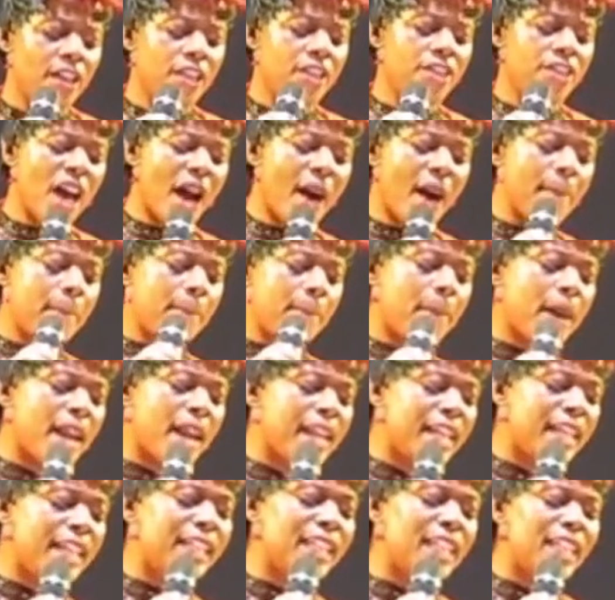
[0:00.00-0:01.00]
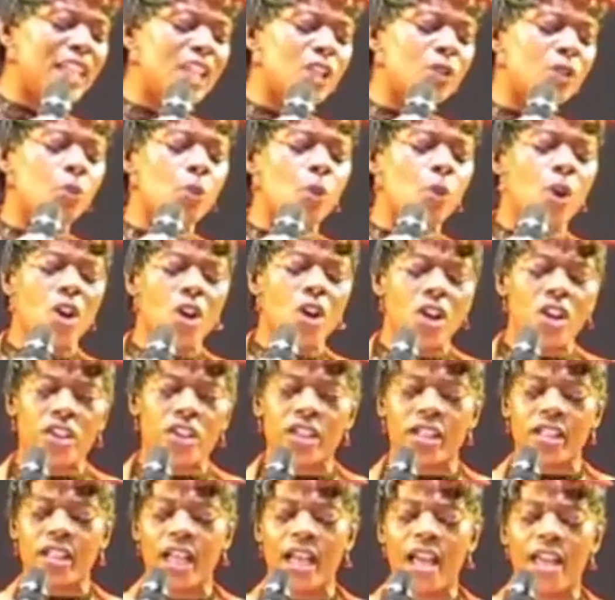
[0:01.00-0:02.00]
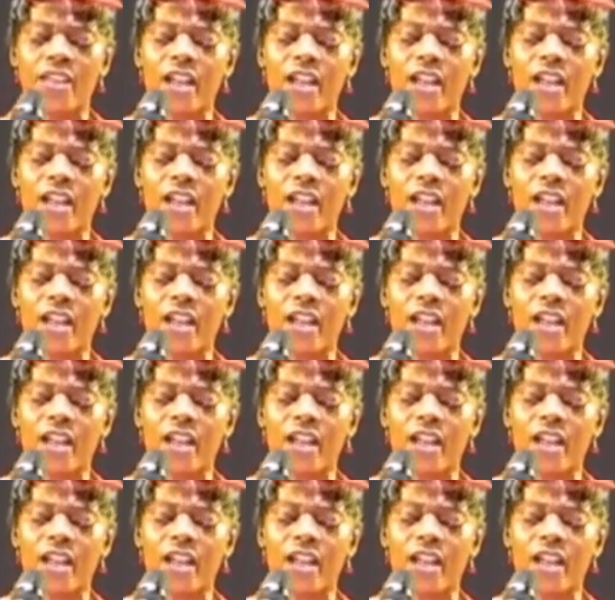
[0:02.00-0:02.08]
That pain is worse